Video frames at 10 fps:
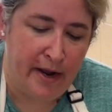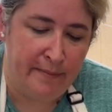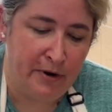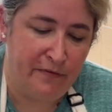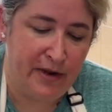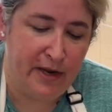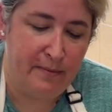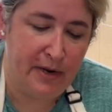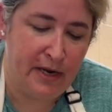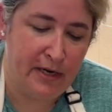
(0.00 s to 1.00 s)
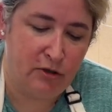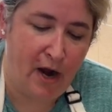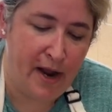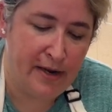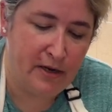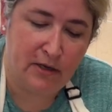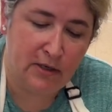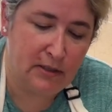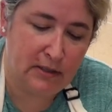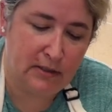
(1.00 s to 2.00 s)
Your feet can be
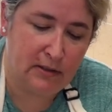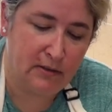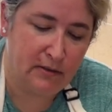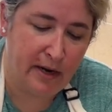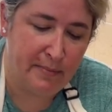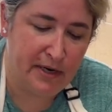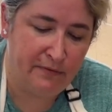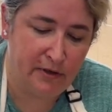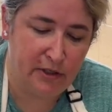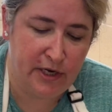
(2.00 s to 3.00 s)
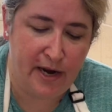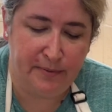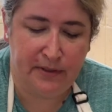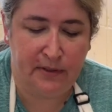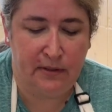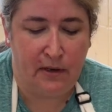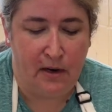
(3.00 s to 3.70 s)
triangles, they can be different shapes,